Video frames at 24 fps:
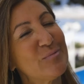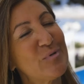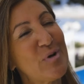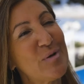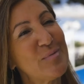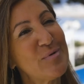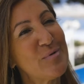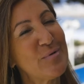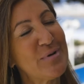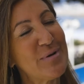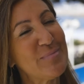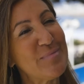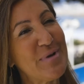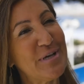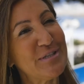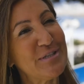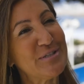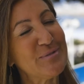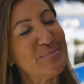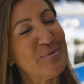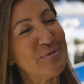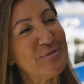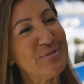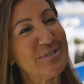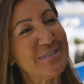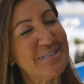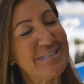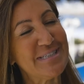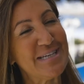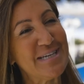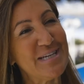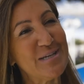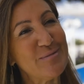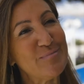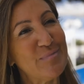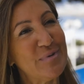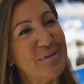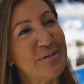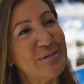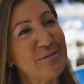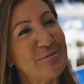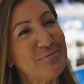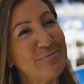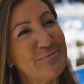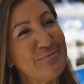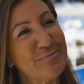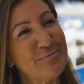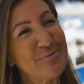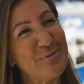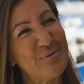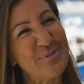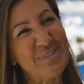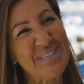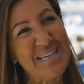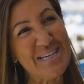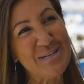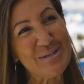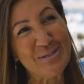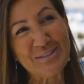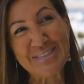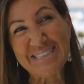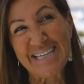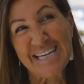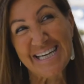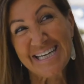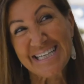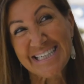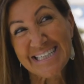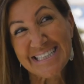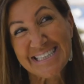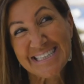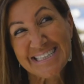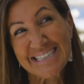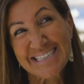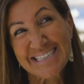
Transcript: Probably what I'm not supposed to say, but rosé all day